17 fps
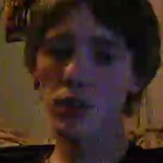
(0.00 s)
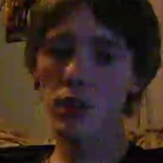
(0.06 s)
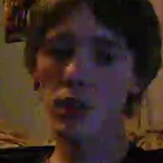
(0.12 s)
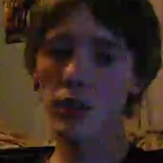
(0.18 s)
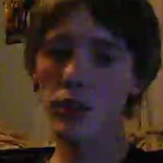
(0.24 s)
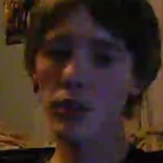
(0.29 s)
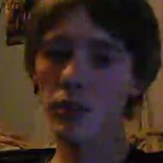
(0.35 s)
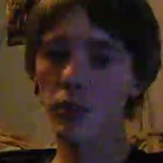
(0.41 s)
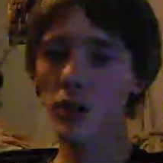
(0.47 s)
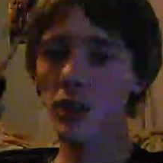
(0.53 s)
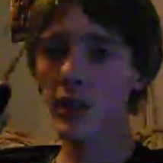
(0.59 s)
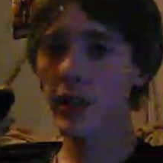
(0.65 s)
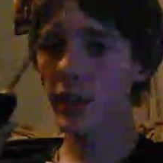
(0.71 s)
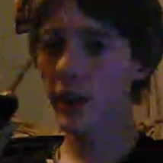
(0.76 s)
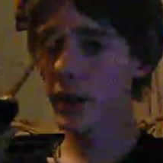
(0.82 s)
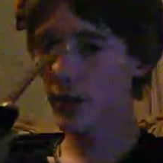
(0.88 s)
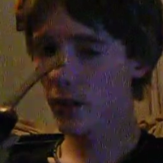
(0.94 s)
planning on
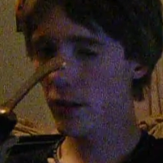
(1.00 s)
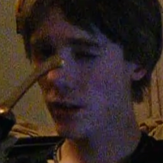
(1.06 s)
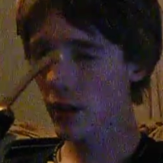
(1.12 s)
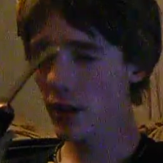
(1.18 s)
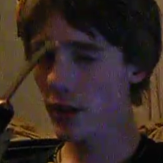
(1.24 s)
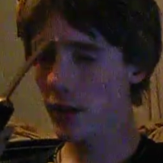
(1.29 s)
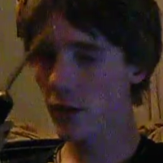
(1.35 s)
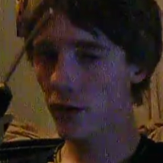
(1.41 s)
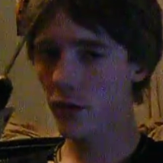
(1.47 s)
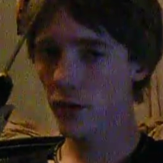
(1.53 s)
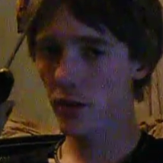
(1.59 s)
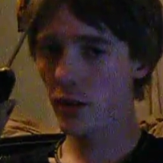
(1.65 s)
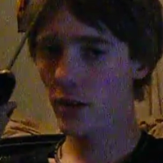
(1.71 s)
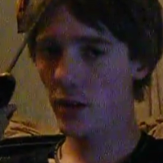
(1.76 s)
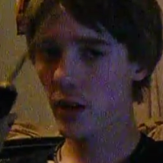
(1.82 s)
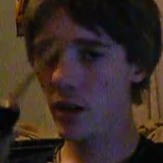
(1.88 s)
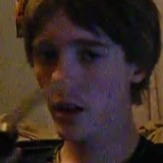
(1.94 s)
buying either
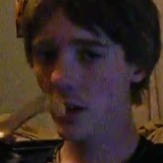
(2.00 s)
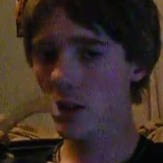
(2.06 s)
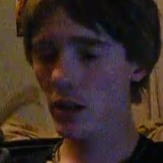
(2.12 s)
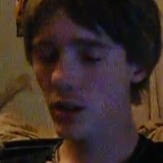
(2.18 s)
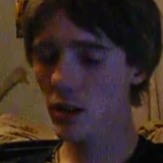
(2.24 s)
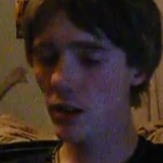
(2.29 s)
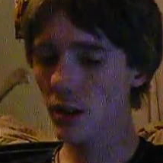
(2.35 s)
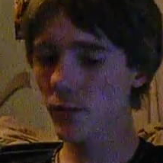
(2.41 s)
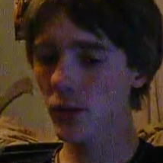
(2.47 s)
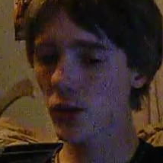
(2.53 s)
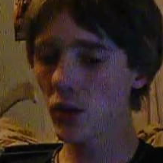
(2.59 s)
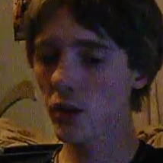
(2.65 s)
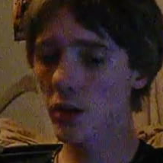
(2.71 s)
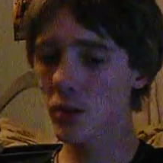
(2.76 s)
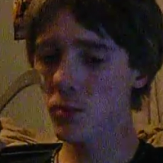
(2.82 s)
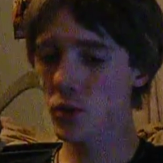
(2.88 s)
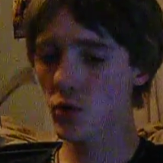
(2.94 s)
the NECA Nightmare
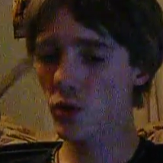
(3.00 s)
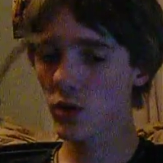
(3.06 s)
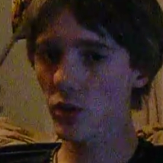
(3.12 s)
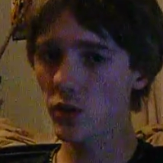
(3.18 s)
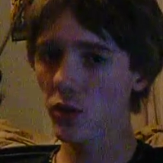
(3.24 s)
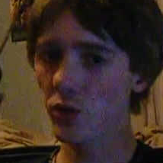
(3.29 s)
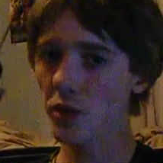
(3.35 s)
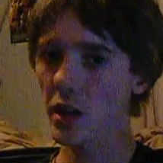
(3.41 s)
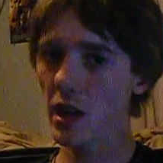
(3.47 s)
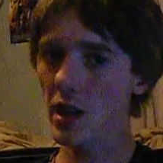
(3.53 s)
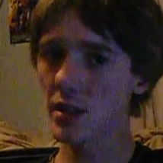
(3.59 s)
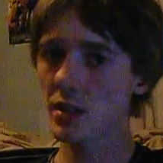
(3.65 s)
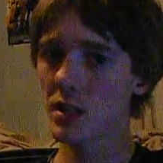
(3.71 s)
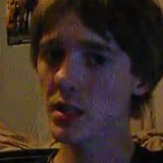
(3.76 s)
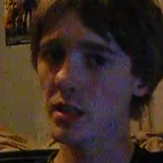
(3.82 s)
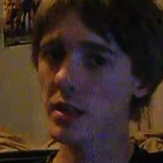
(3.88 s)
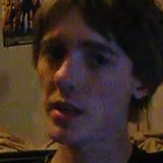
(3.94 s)
on Elm Street
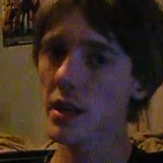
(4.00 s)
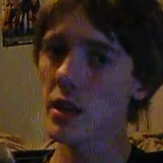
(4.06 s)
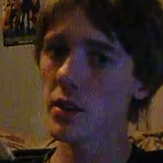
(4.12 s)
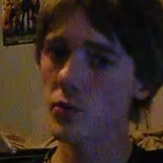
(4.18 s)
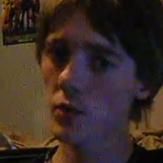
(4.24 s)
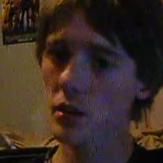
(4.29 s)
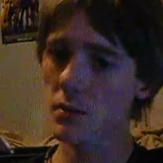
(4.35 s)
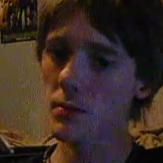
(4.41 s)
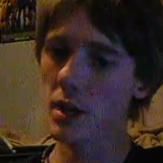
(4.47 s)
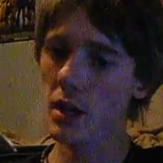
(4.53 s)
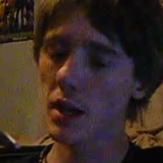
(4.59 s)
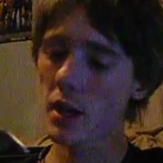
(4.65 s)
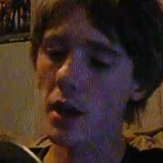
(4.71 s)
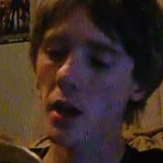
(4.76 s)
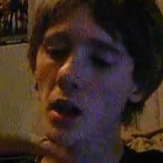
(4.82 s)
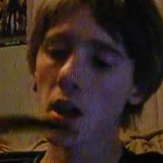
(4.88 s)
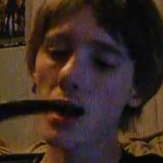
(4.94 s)
2010
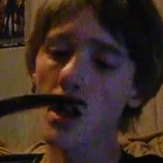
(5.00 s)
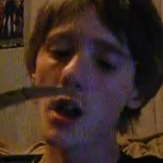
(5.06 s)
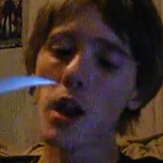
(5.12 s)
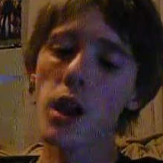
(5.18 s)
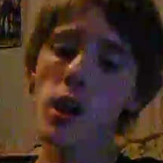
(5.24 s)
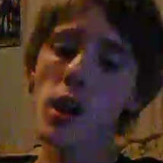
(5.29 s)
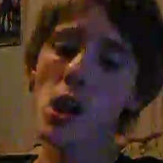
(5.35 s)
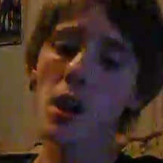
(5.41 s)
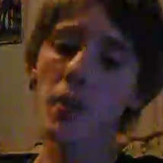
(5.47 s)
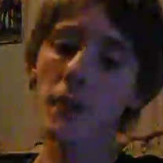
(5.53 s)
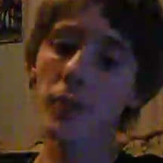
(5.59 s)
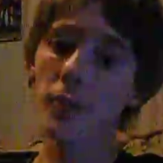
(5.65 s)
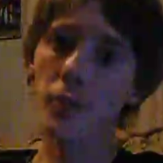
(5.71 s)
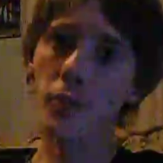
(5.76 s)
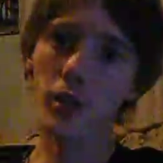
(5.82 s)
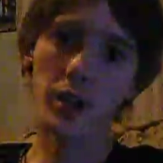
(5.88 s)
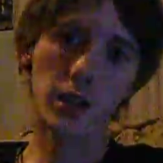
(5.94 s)
remake
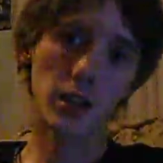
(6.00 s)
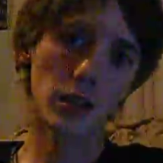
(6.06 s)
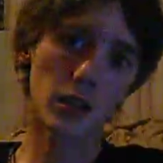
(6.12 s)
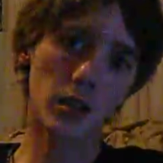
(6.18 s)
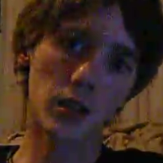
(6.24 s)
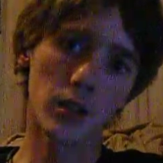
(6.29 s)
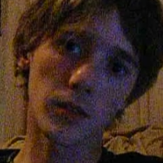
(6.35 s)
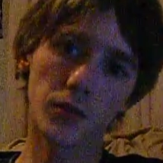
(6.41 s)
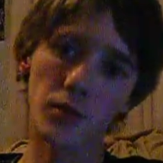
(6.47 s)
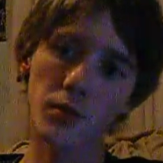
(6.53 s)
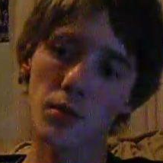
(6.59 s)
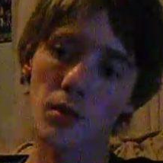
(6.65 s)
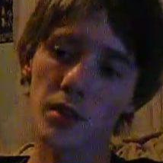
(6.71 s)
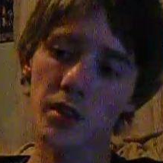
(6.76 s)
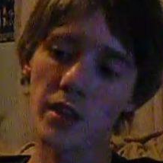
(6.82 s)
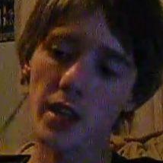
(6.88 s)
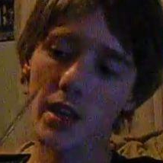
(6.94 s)
Freddy glove, the
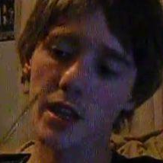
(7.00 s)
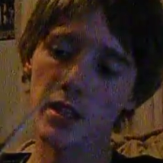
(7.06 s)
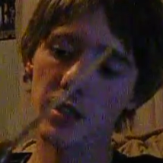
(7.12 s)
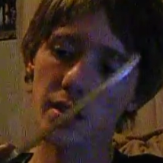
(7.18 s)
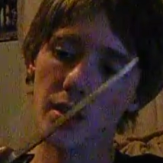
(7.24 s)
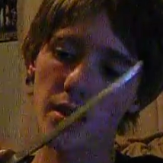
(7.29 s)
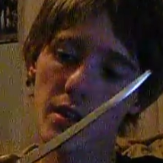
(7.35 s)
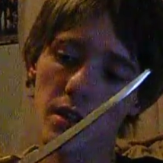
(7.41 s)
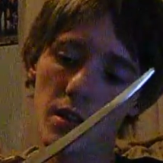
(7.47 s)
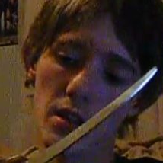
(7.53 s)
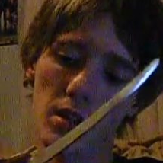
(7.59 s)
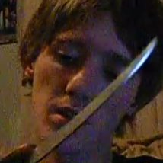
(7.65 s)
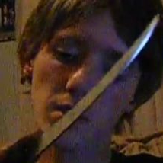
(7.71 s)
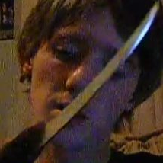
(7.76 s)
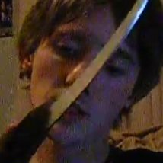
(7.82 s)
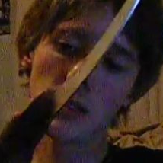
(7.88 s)
one that has the